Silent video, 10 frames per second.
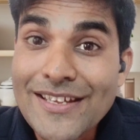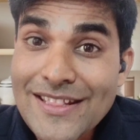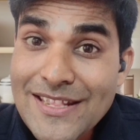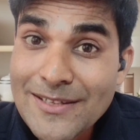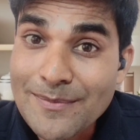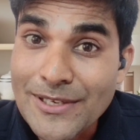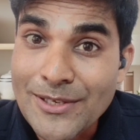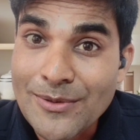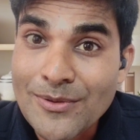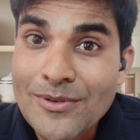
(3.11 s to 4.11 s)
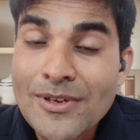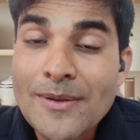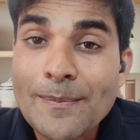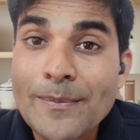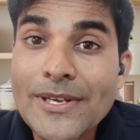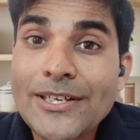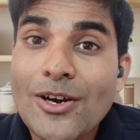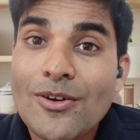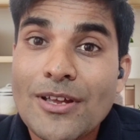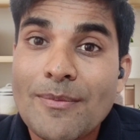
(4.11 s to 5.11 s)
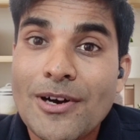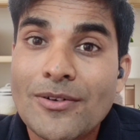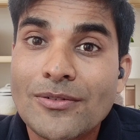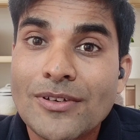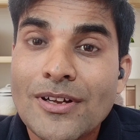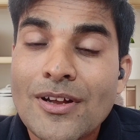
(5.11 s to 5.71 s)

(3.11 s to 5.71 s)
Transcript: In this video, we talk about